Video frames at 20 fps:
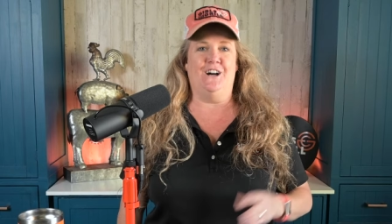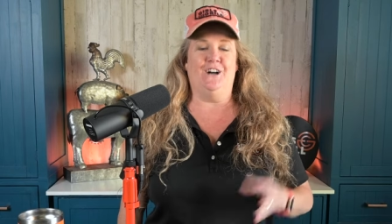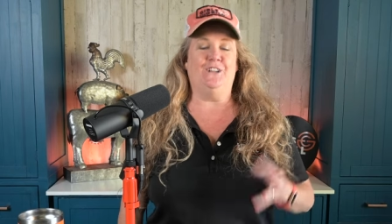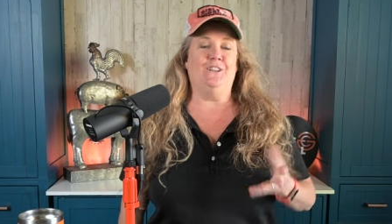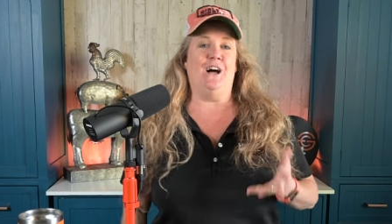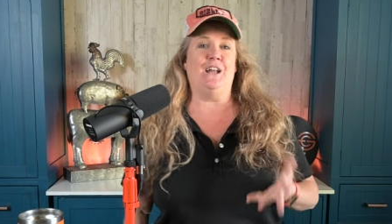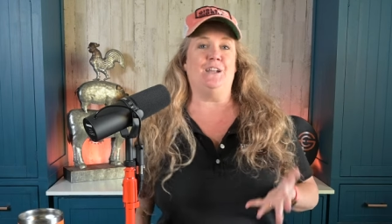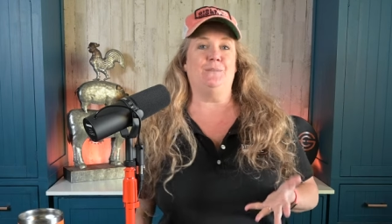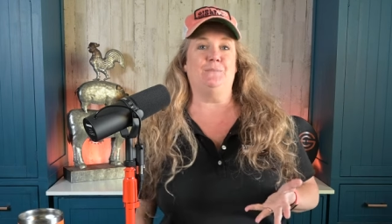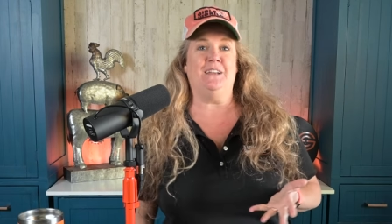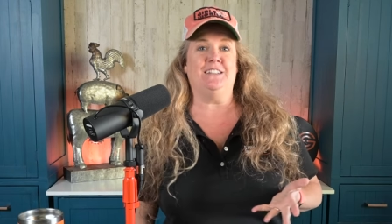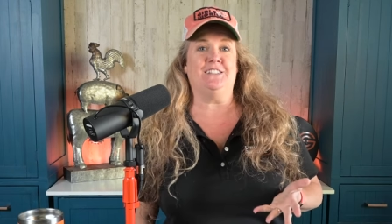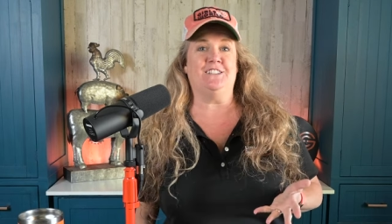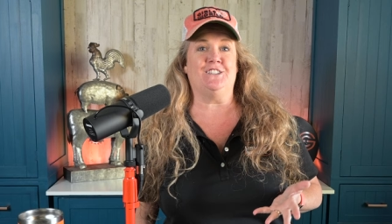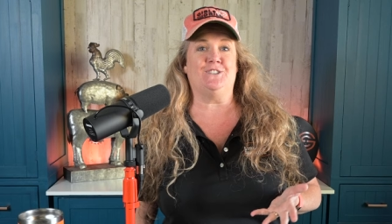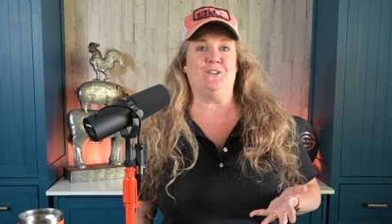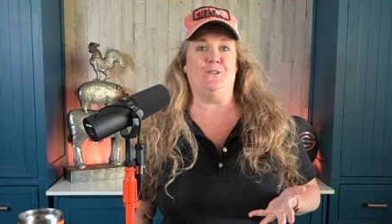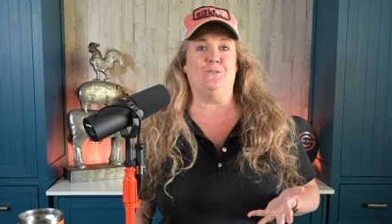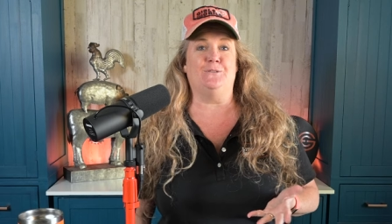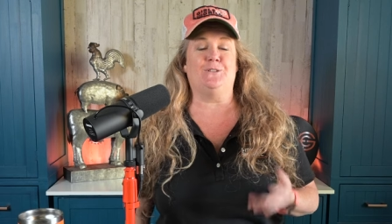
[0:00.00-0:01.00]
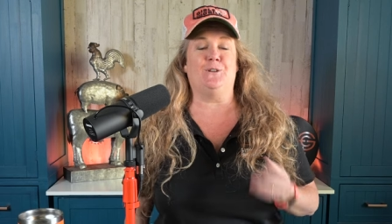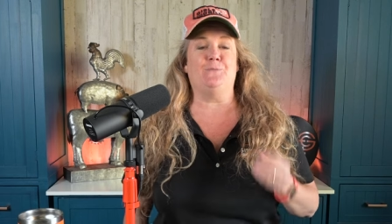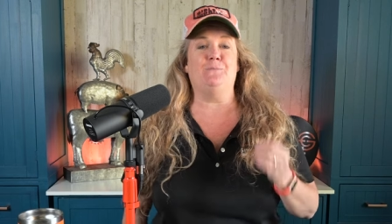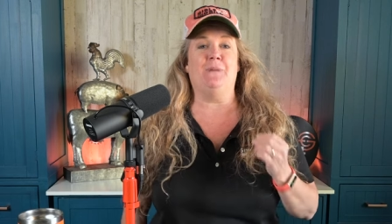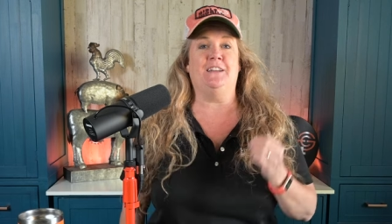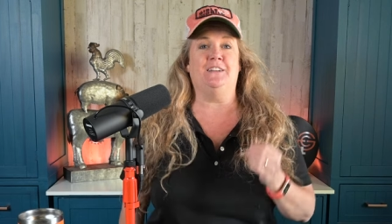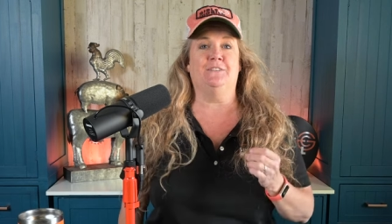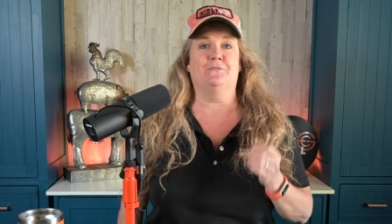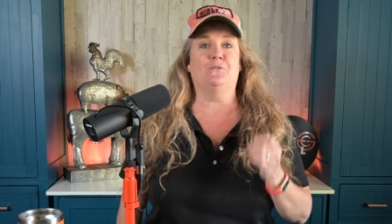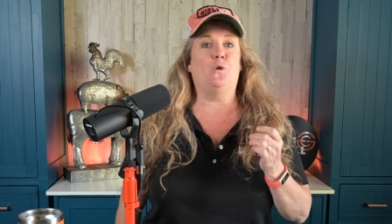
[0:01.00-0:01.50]
A lot of pizza stones are
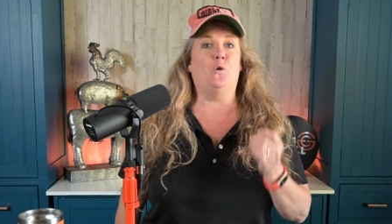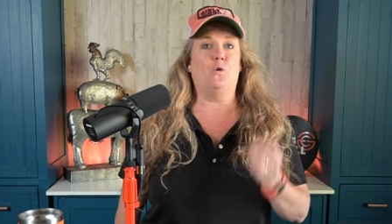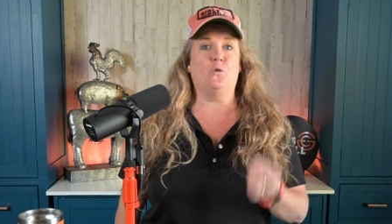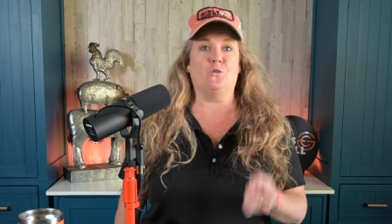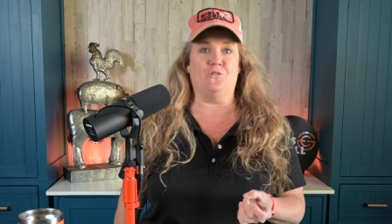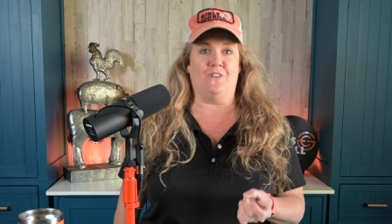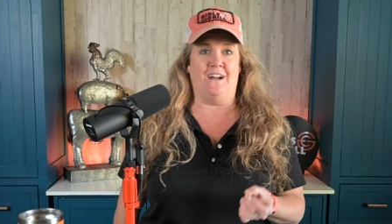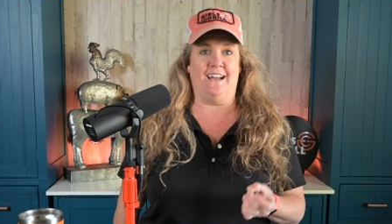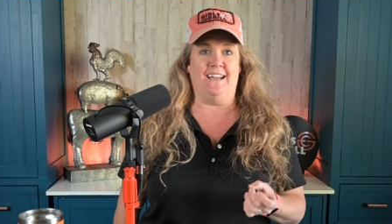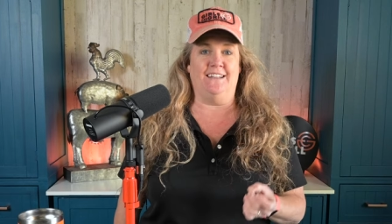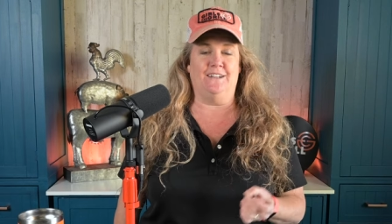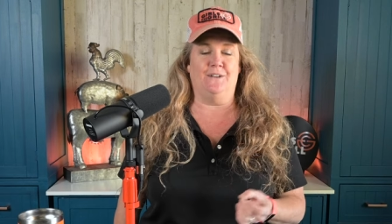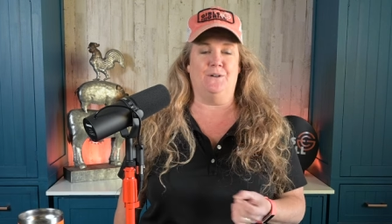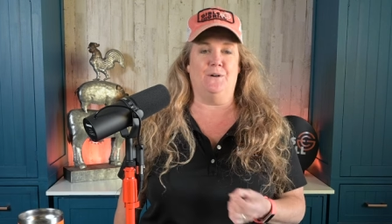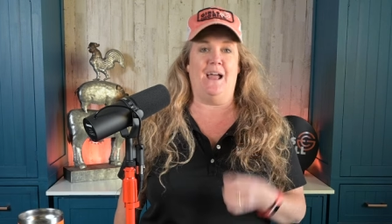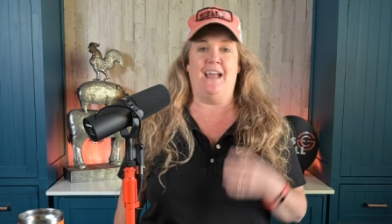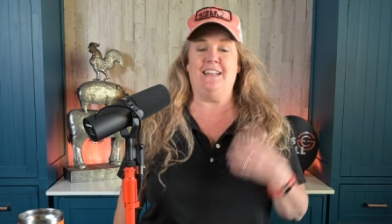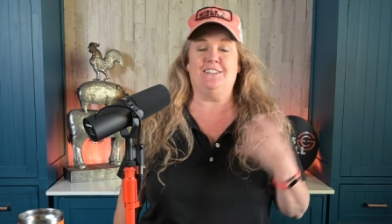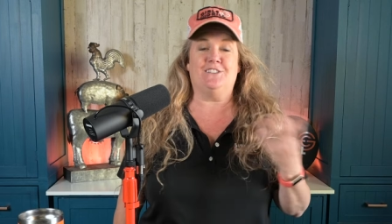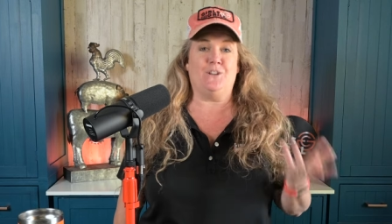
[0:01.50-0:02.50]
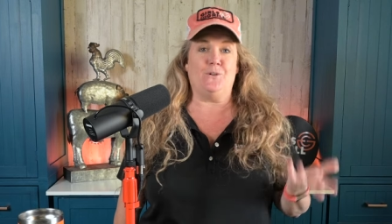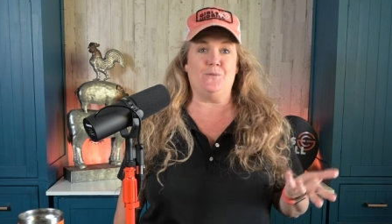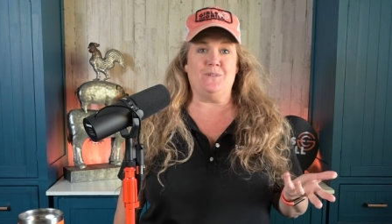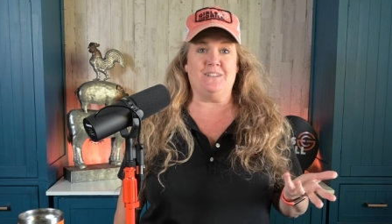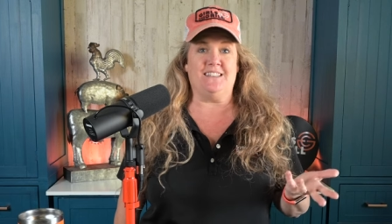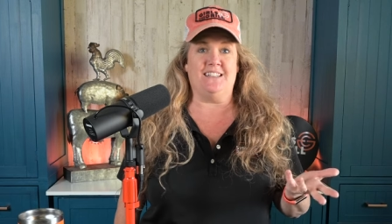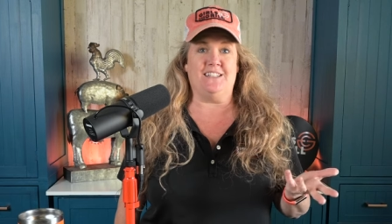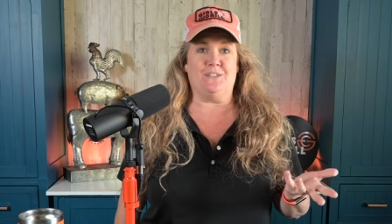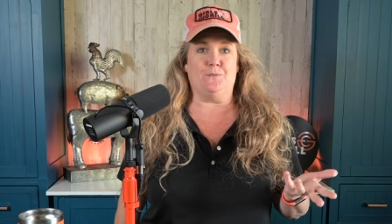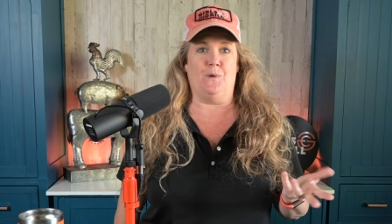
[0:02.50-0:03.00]
made of cordierite, and so
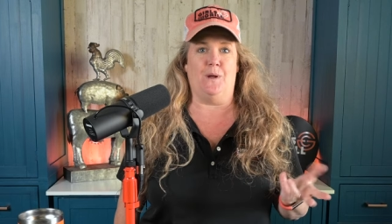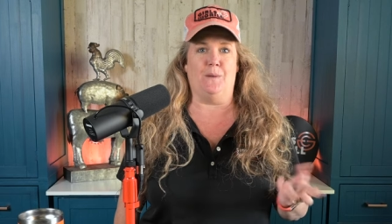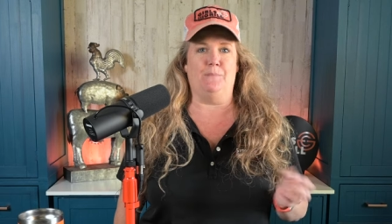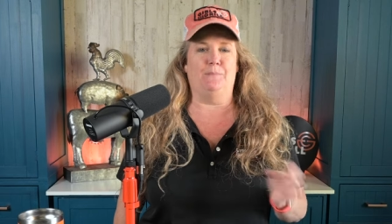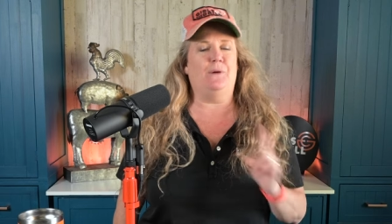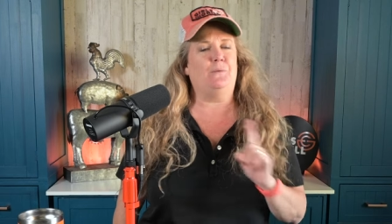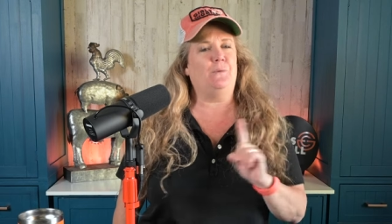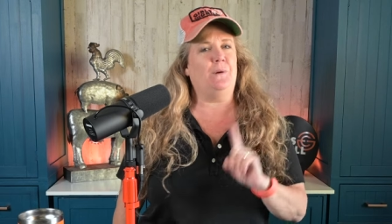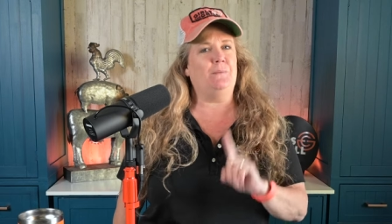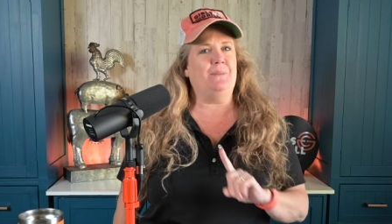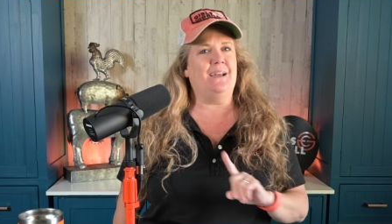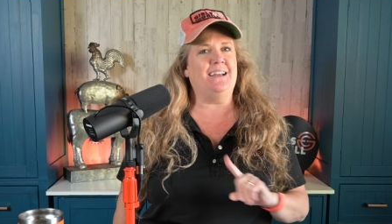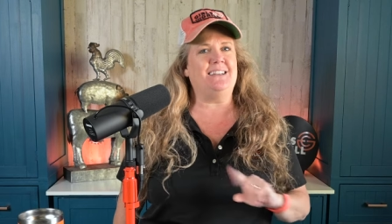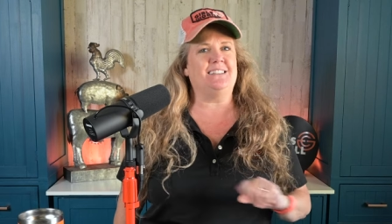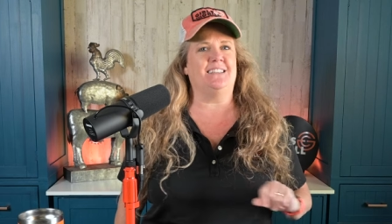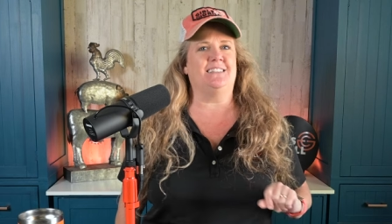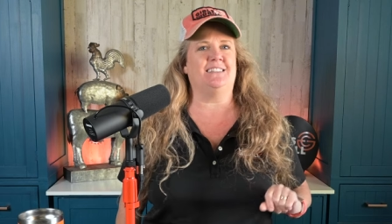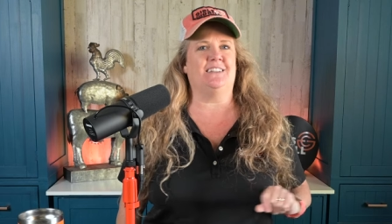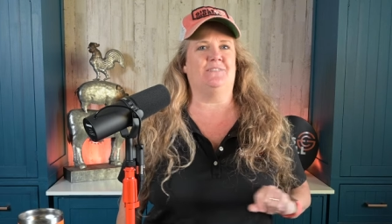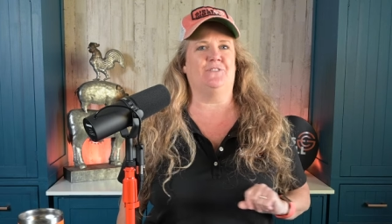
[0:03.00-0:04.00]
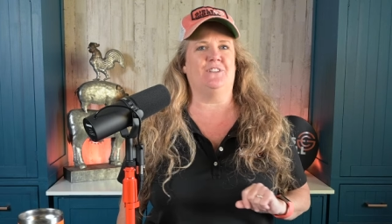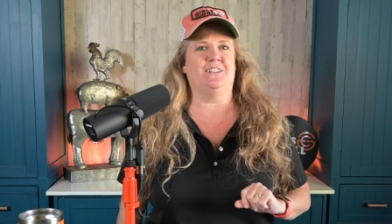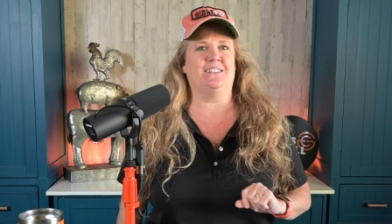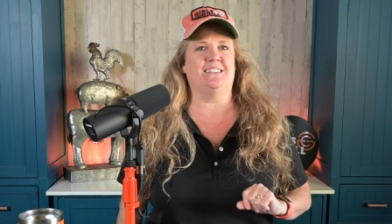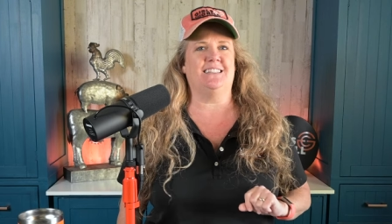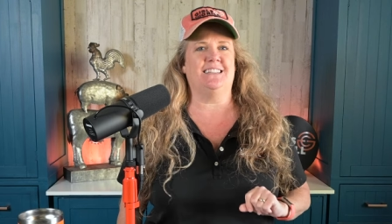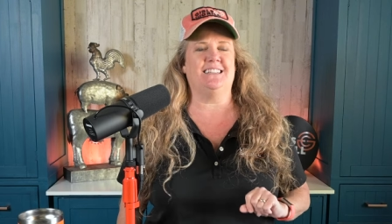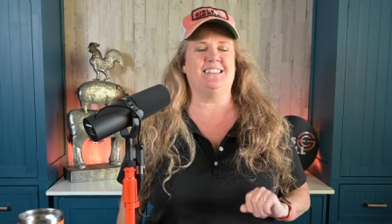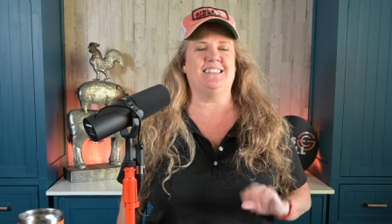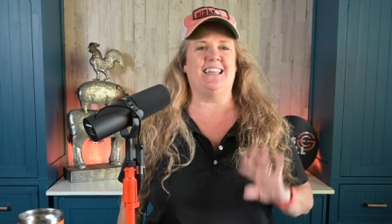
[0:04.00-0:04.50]
is this one. But what makes it
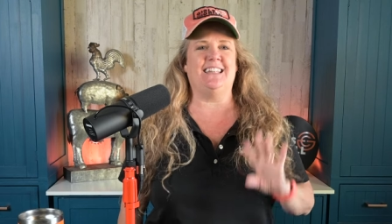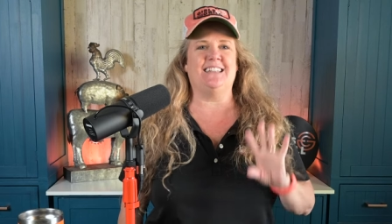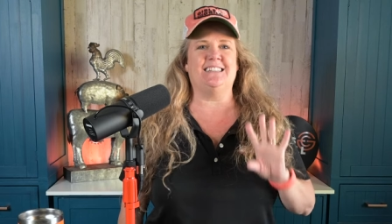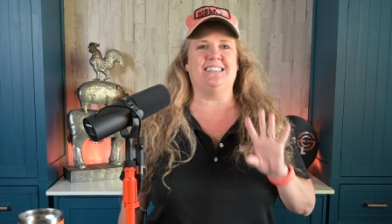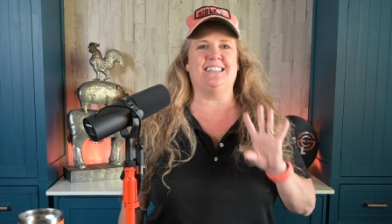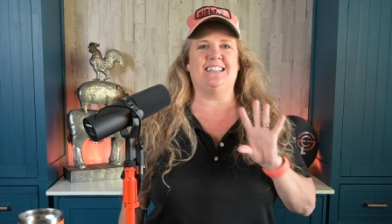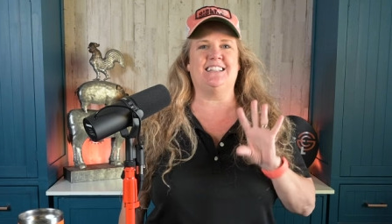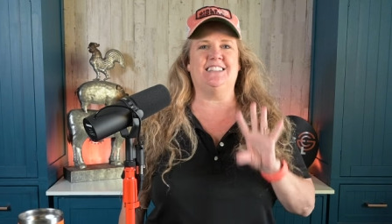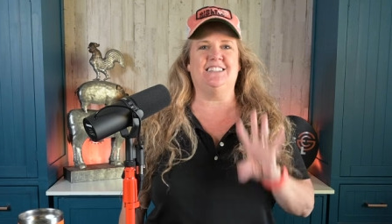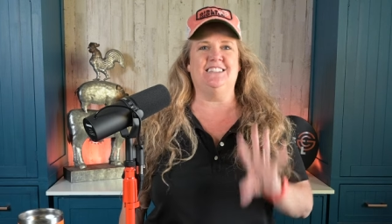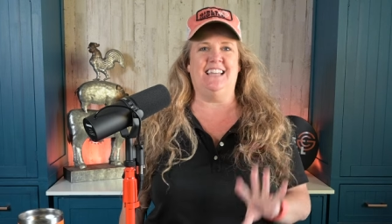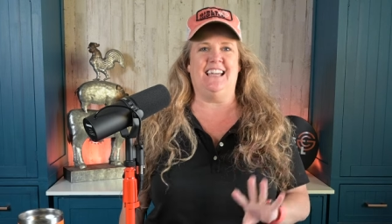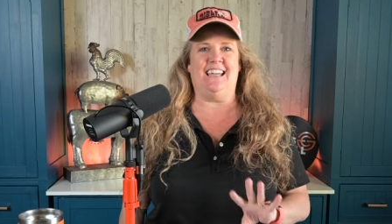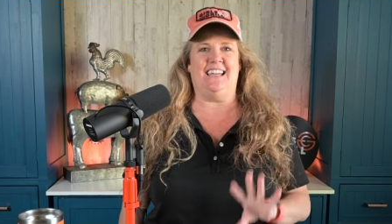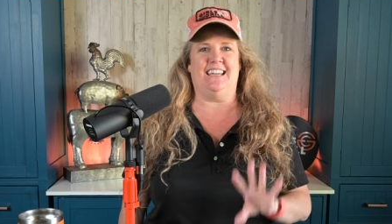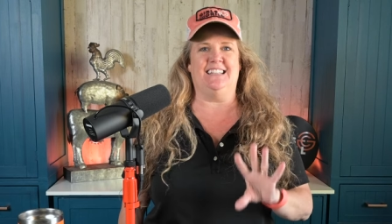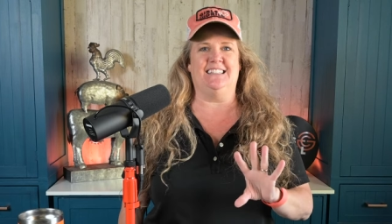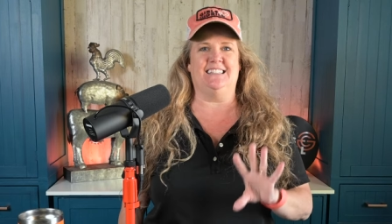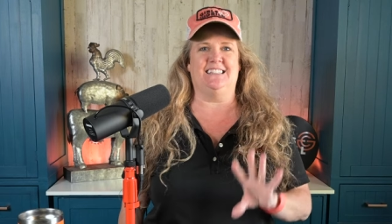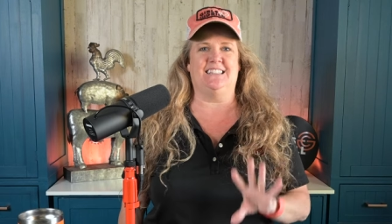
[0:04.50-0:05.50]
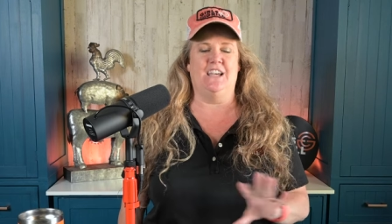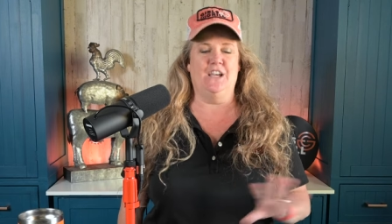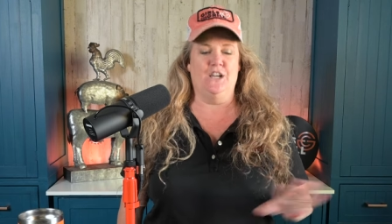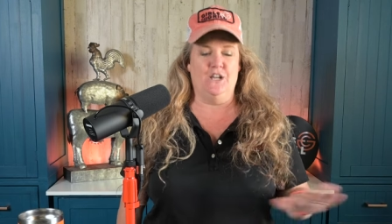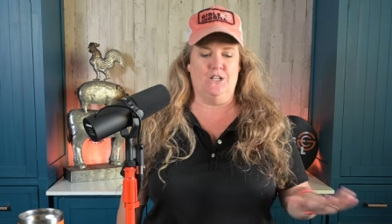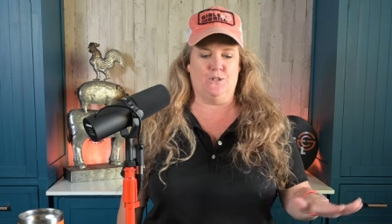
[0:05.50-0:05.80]
different is that it's glazed.